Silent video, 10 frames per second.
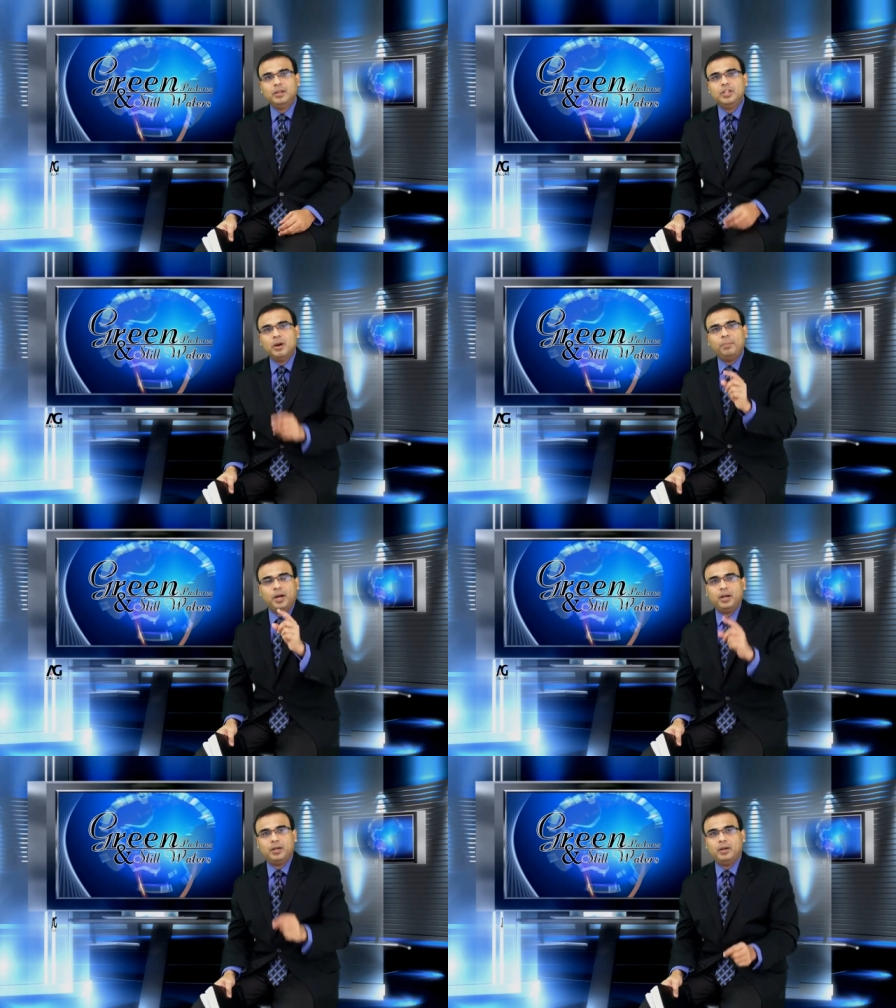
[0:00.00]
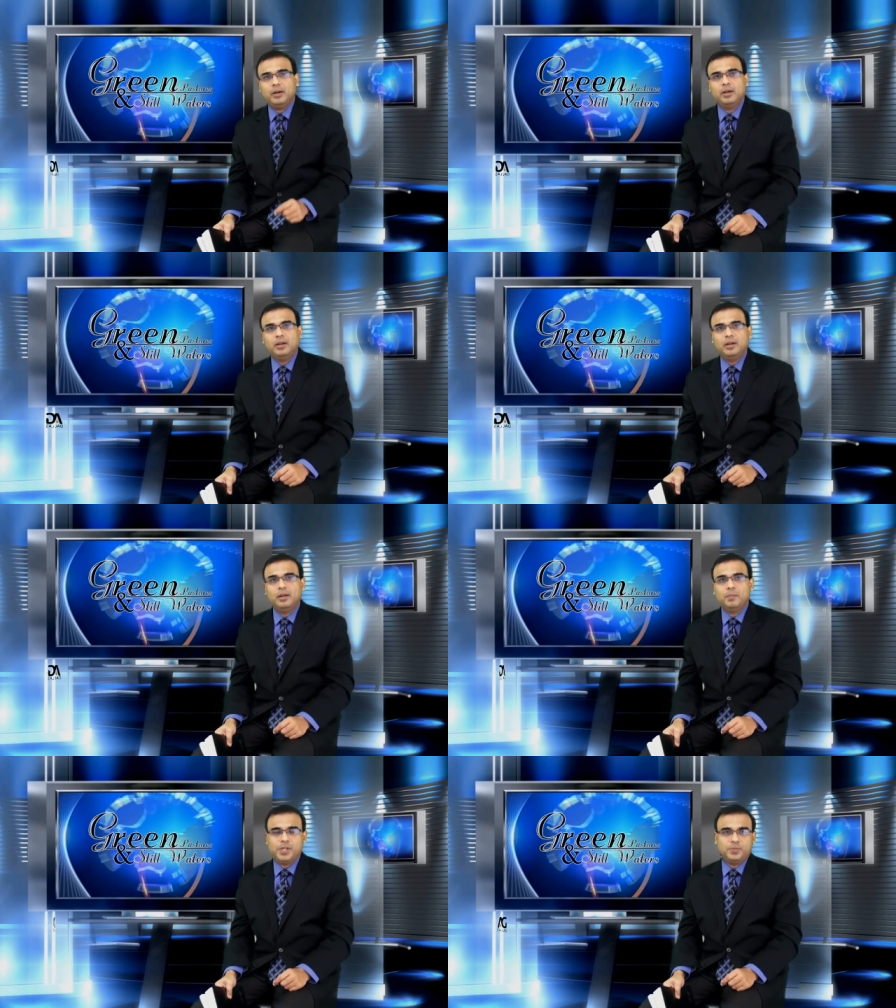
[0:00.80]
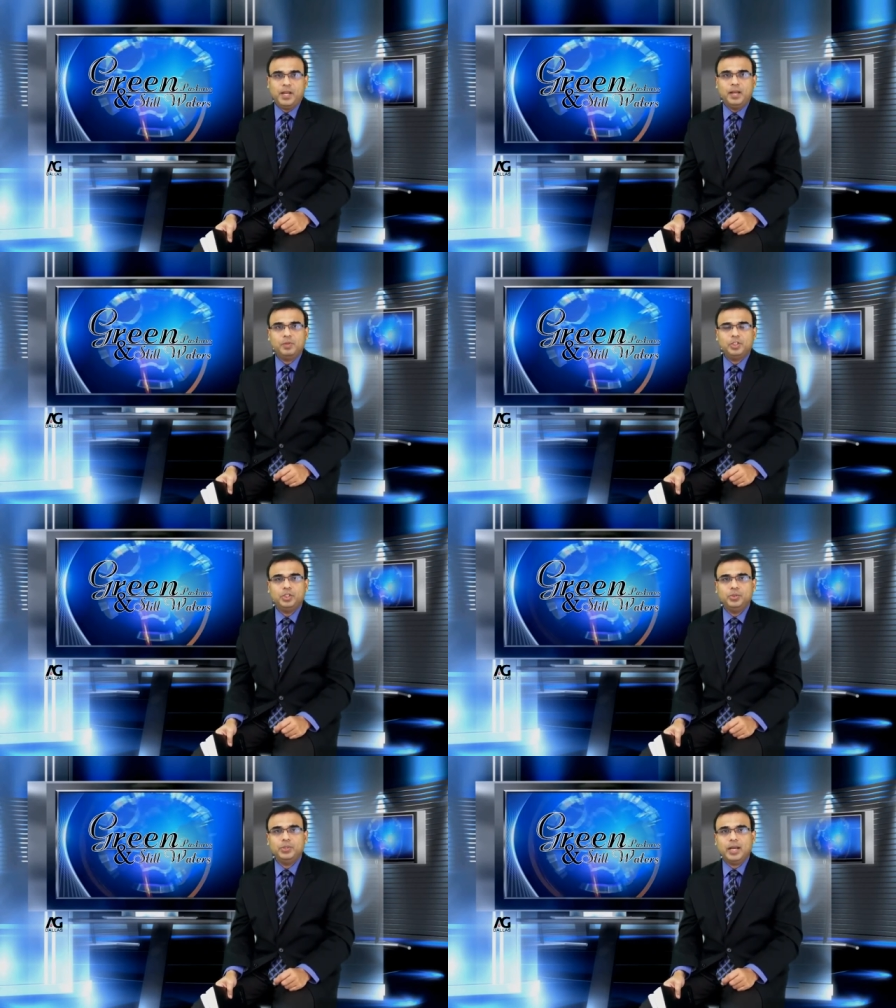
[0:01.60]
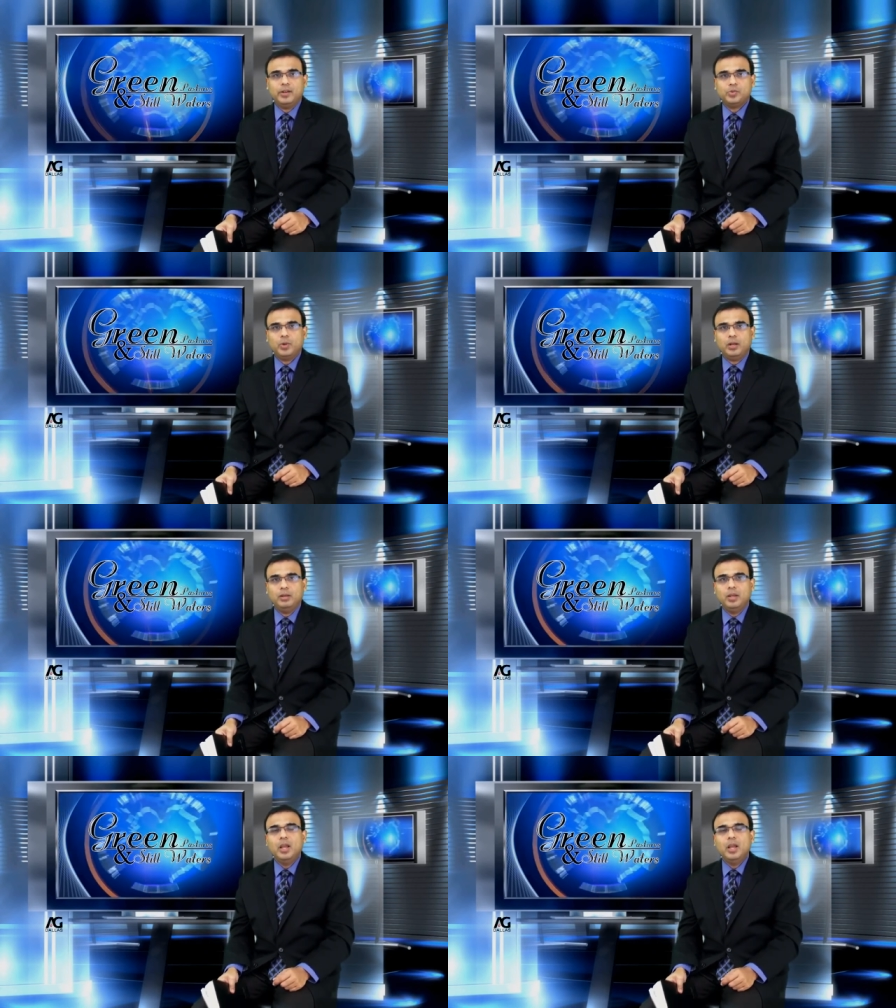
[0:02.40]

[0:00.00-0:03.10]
Your partner must be able to do that as well.